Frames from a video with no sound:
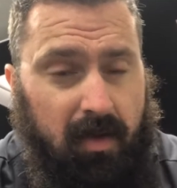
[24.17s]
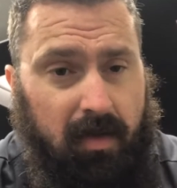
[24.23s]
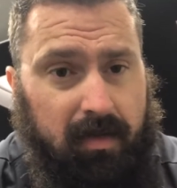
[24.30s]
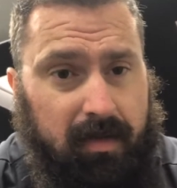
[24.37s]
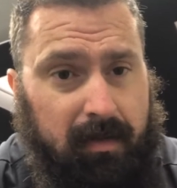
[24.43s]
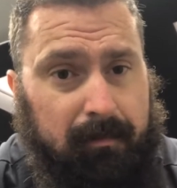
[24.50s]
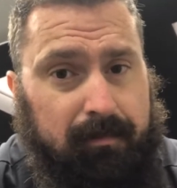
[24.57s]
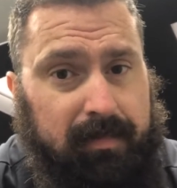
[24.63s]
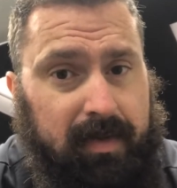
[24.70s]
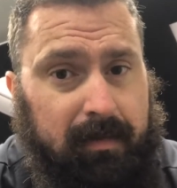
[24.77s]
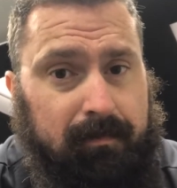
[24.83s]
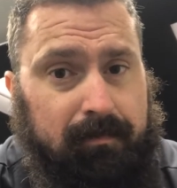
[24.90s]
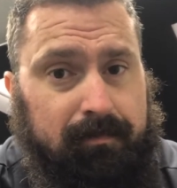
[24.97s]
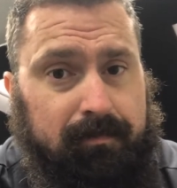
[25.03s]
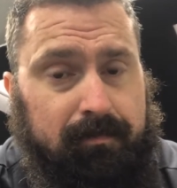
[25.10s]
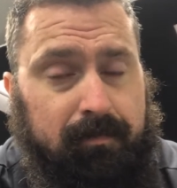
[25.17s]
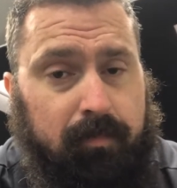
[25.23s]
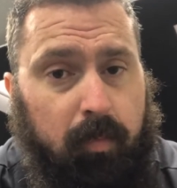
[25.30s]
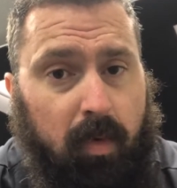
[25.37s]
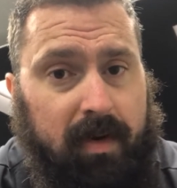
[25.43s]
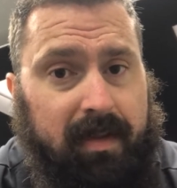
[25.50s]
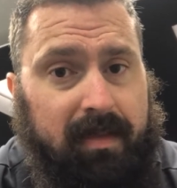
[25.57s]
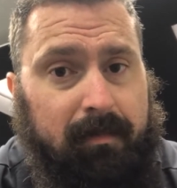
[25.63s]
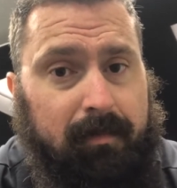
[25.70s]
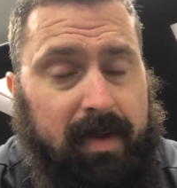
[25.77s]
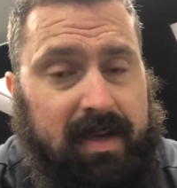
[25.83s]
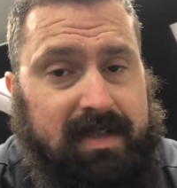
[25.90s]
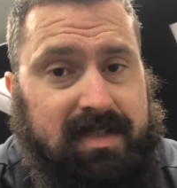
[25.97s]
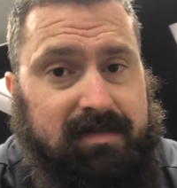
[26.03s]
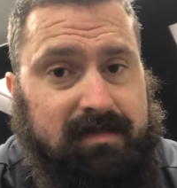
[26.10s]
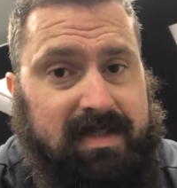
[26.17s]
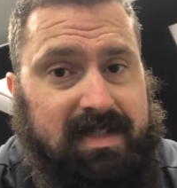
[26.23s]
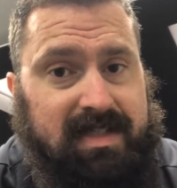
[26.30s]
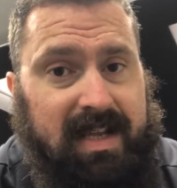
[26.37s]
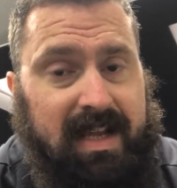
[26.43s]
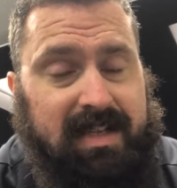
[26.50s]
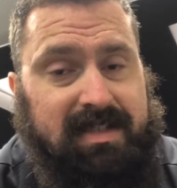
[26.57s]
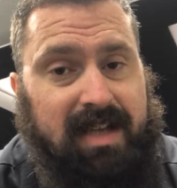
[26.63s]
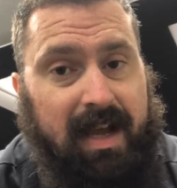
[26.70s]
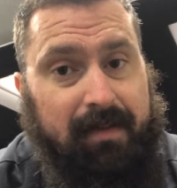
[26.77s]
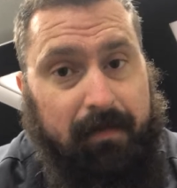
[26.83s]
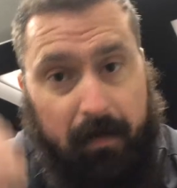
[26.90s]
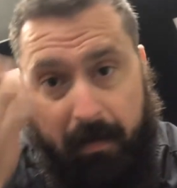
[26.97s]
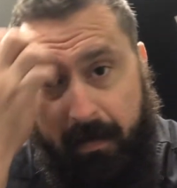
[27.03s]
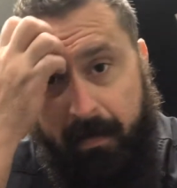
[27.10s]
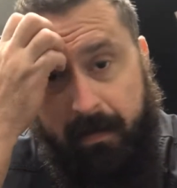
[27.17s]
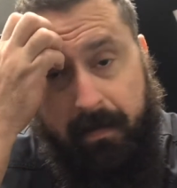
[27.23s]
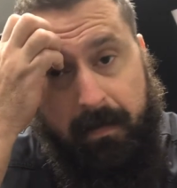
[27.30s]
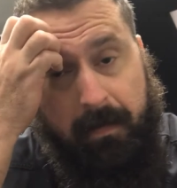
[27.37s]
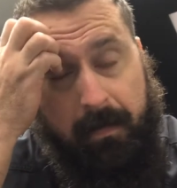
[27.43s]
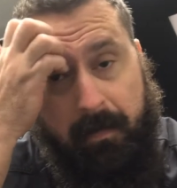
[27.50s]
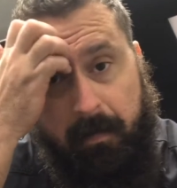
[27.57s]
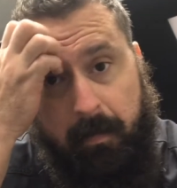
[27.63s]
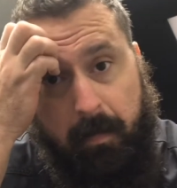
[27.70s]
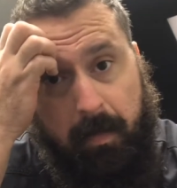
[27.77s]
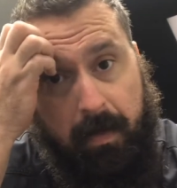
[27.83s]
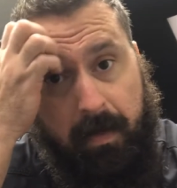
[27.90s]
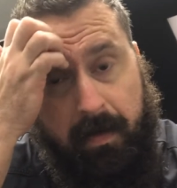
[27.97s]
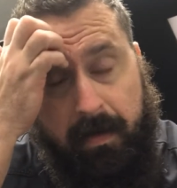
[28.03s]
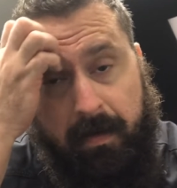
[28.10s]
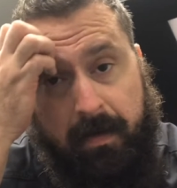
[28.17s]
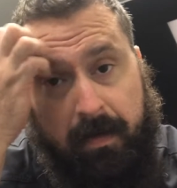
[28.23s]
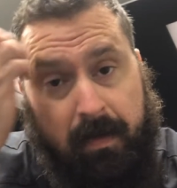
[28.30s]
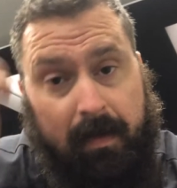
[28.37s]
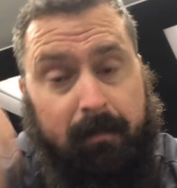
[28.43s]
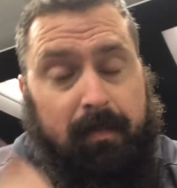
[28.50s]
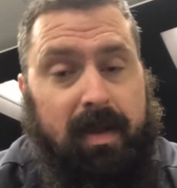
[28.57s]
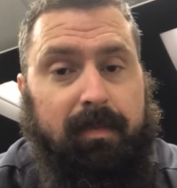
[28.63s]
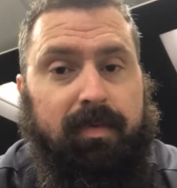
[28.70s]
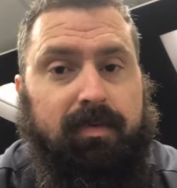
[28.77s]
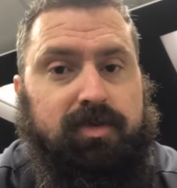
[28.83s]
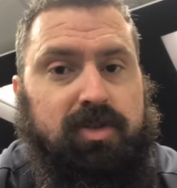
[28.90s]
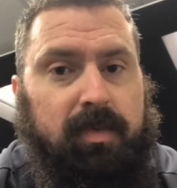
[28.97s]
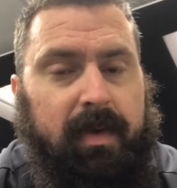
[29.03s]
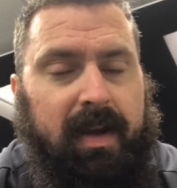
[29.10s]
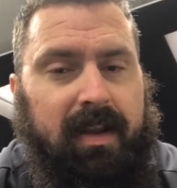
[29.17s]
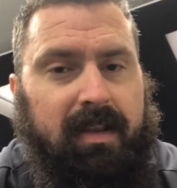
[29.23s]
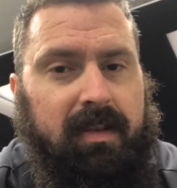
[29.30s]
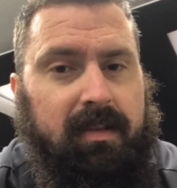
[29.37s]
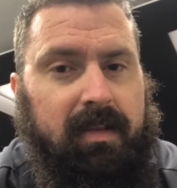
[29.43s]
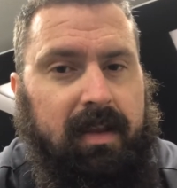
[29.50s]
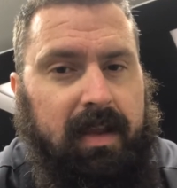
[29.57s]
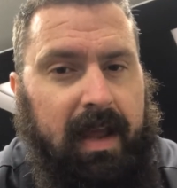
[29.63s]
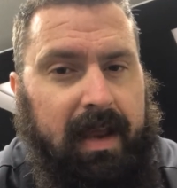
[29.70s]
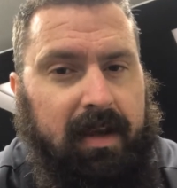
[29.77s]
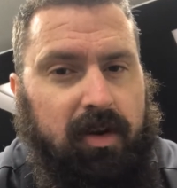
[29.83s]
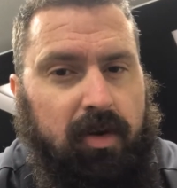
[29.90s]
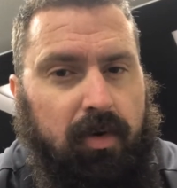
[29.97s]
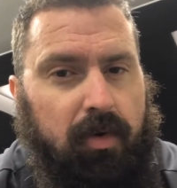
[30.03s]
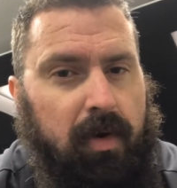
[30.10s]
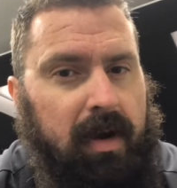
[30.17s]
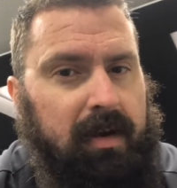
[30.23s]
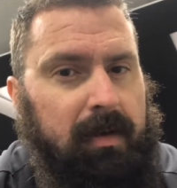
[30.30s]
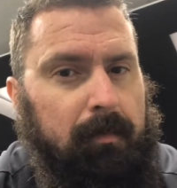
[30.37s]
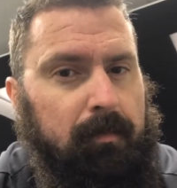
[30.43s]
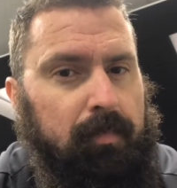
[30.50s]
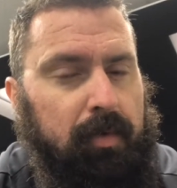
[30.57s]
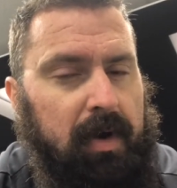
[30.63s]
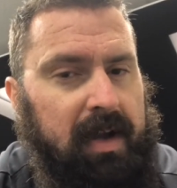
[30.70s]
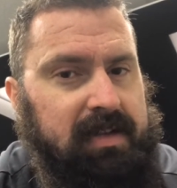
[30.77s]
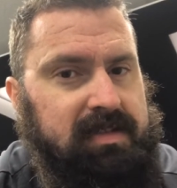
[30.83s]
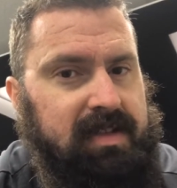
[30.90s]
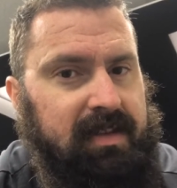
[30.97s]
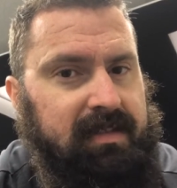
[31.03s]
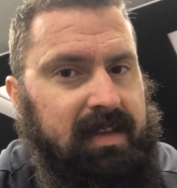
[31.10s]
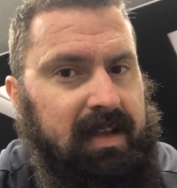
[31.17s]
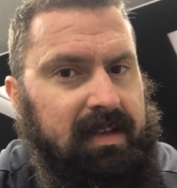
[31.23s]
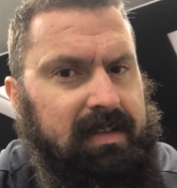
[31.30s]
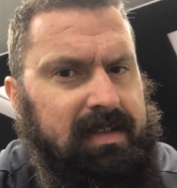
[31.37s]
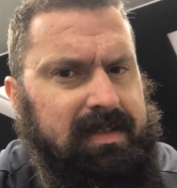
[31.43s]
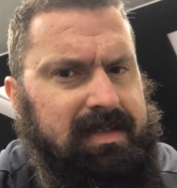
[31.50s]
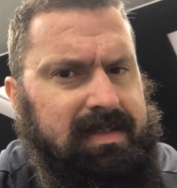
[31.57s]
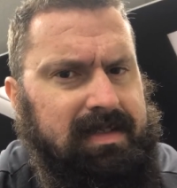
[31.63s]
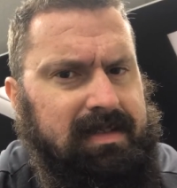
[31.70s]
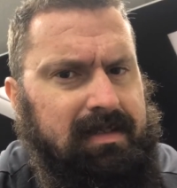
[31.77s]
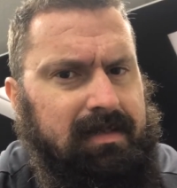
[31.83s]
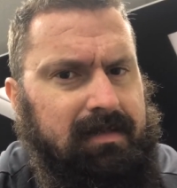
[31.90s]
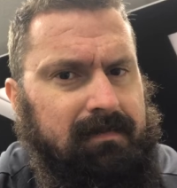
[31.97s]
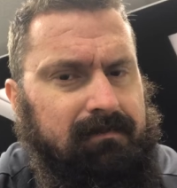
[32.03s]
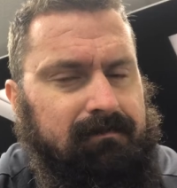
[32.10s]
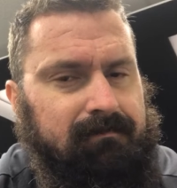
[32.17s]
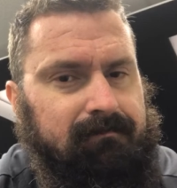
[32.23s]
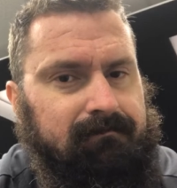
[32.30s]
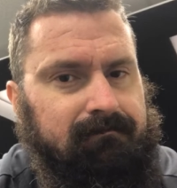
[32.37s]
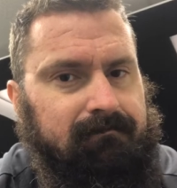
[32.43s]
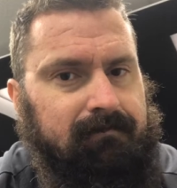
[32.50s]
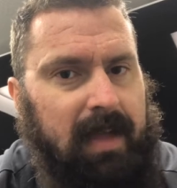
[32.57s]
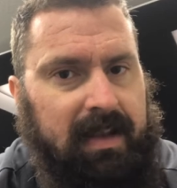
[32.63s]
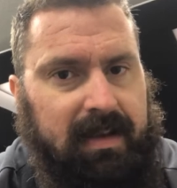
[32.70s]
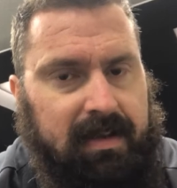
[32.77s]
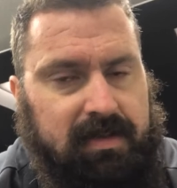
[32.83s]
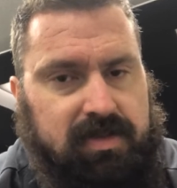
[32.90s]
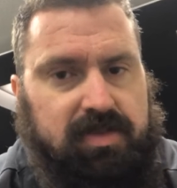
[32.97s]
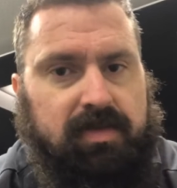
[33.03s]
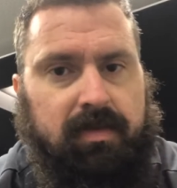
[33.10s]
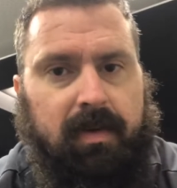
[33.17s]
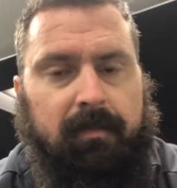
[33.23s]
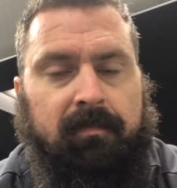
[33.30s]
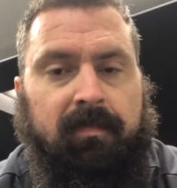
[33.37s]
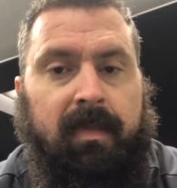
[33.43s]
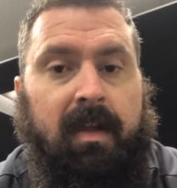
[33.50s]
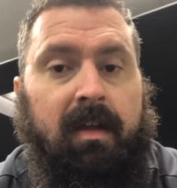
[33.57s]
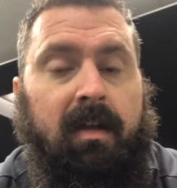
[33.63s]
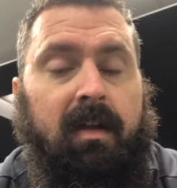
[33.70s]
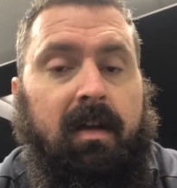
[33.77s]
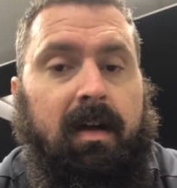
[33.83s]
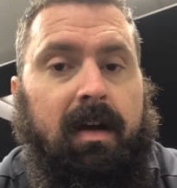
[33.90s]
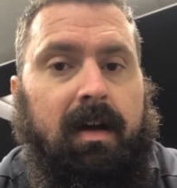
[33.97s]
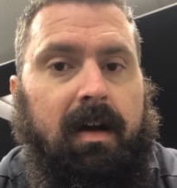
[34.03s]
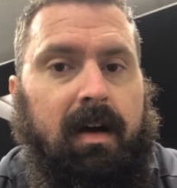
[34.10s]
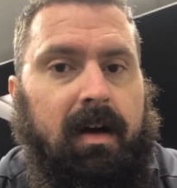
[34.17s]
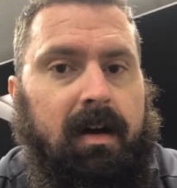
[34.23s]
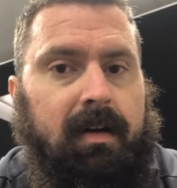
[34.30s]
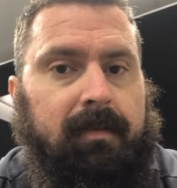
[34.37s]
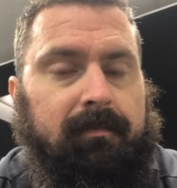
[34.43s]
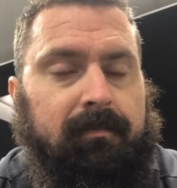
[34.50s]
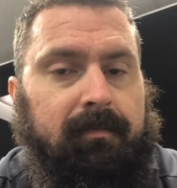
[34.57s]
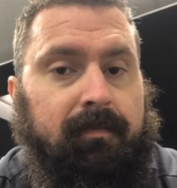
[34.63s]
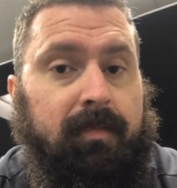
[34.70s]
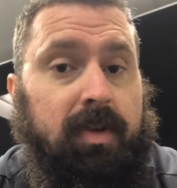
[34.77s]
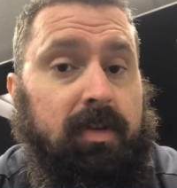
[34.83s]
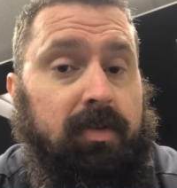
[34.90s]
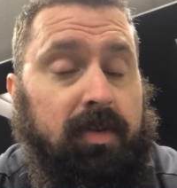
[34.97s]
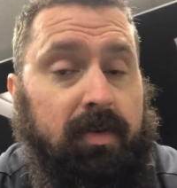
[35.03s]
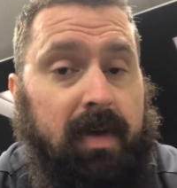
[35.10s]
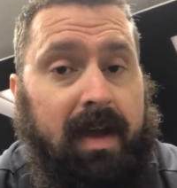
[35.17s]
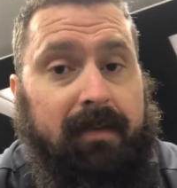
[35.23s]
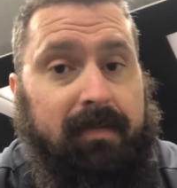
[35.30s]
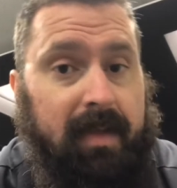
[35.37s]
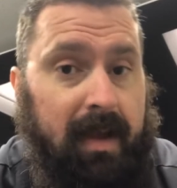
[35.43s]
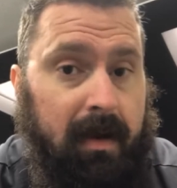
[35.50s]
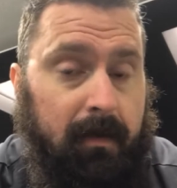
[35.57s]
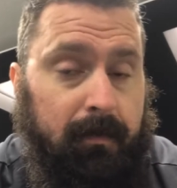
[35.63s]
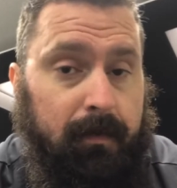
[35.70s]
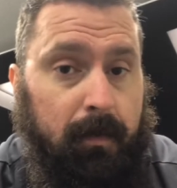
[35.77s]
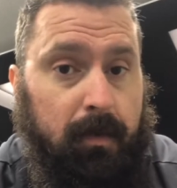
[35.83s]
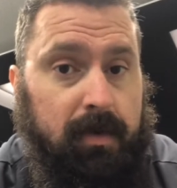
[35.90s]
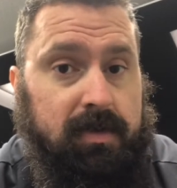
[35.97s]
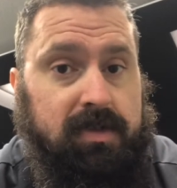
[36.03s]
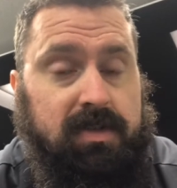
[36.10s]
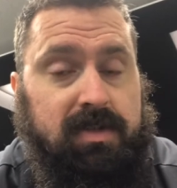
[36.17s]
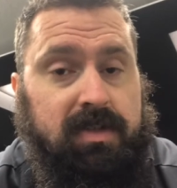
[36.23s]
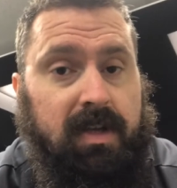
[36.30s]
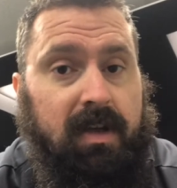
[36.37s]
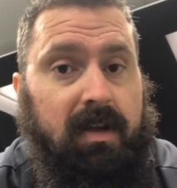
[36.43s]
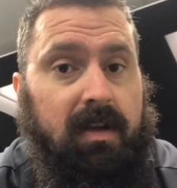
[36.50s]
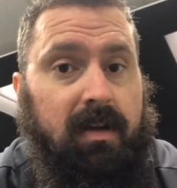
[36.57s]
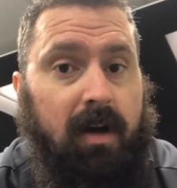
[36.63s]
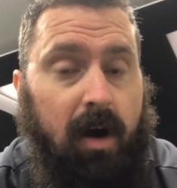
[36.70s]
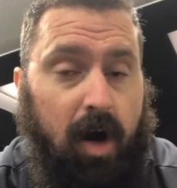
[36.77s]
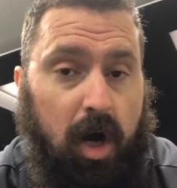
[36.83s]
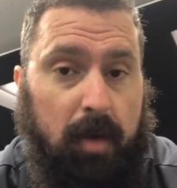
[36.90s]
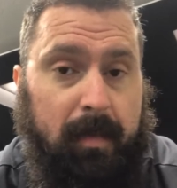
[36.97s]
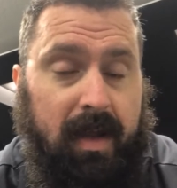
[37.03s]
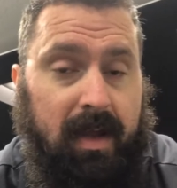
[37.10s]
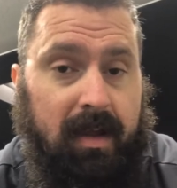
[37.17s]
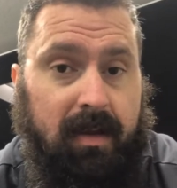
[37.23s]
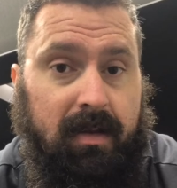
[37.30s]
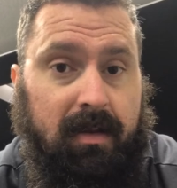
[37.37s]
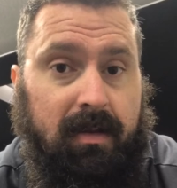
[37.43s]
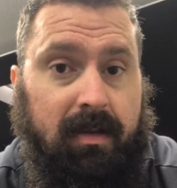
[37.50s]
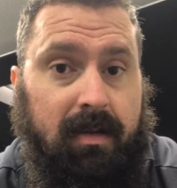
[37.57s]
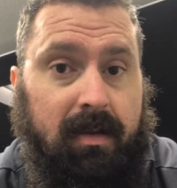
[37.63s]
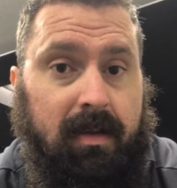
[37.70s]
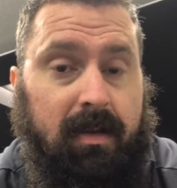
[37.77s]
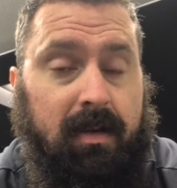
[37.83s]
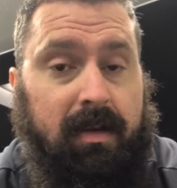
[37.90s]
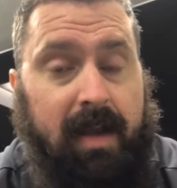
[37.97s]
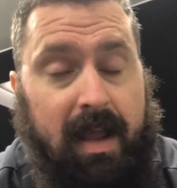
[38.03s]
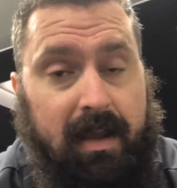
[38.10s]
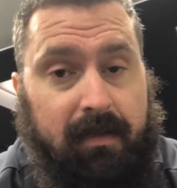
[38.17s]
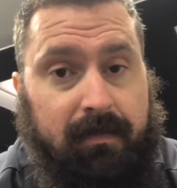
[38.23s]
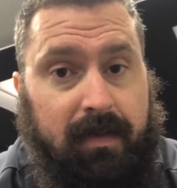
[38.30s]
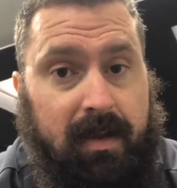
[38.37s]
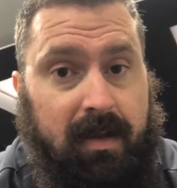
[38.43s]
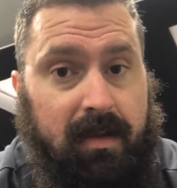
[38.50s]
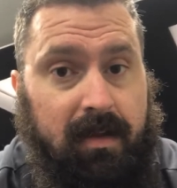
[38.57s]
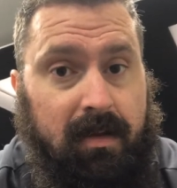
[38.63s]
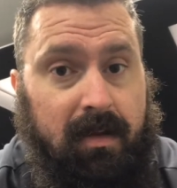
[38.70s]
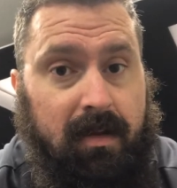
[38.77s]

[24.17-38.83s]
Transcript: the one of the biggest mistakes I've heard were people joining the incorrect branch that it didn't suit them. You do have the Air Force, Army, Navy,